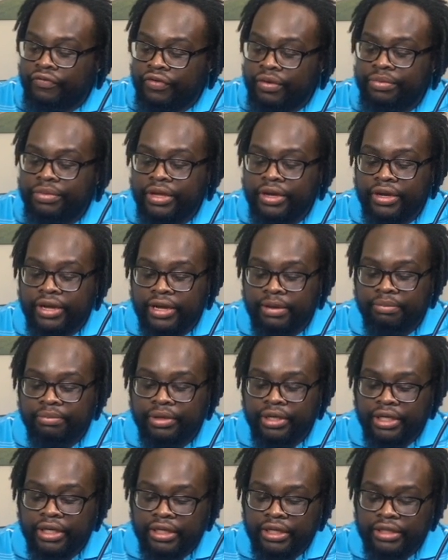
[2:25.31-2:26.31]
their
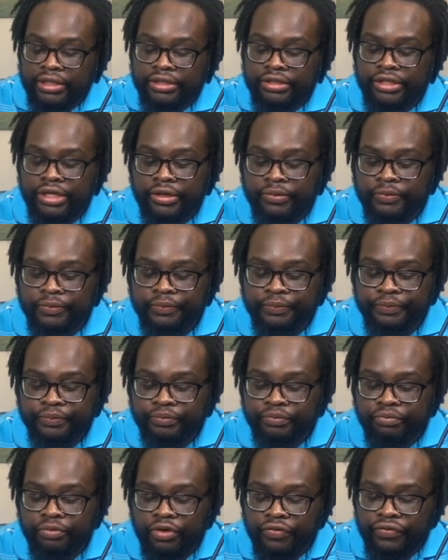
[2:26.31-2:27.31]
company. So
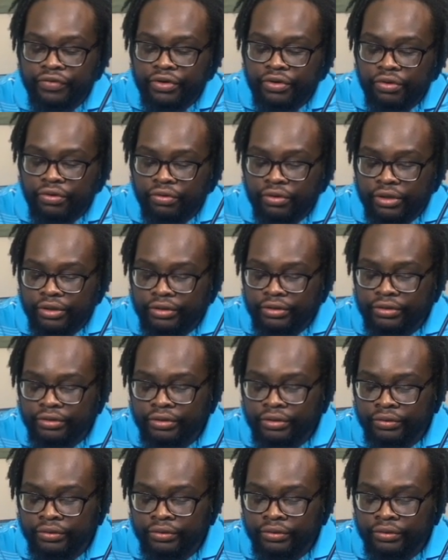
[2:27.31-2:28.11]
moving on.